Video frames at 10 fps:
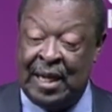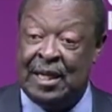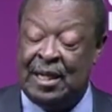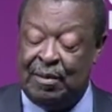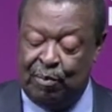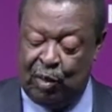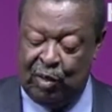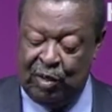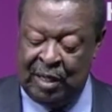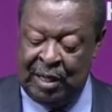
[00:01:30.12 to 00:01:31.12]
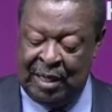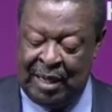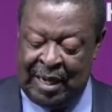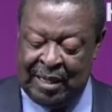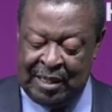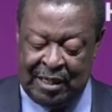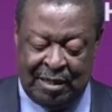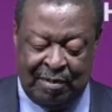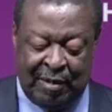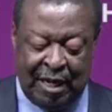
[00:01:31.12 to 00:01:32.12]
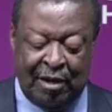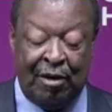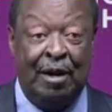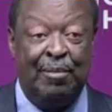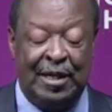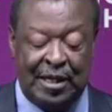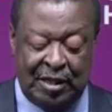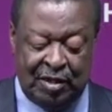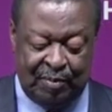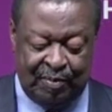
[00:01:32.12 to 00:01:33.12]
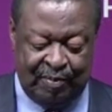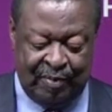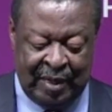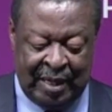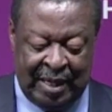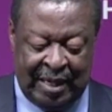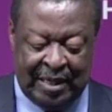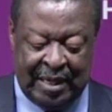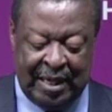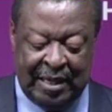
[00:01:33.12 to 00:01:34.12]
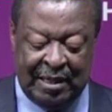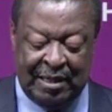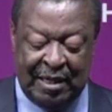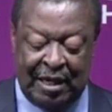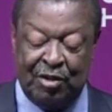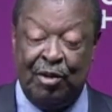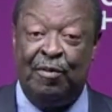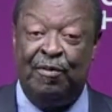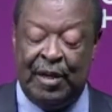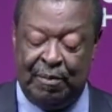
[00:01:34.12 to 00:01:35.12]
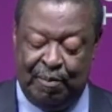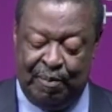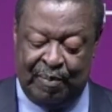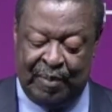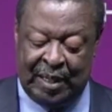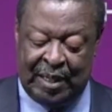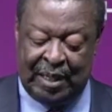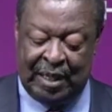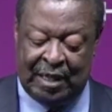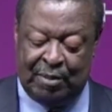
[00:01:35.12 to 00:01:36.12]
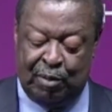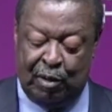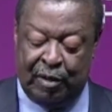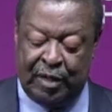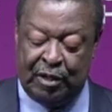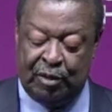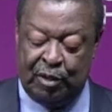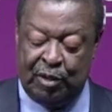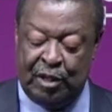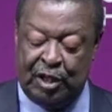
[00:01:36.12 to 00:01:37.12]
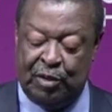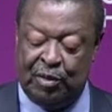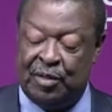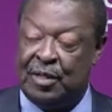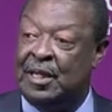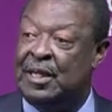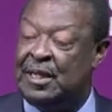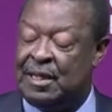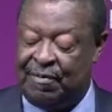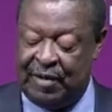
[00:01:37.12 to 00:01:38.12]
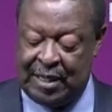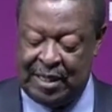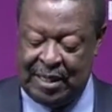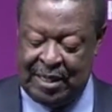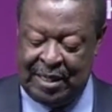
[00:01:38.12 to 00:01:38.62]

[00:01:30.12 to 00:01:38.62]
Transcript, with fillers: Kenyan-born artist Michael Armitage has gained international fame exploring social issues in East Africa.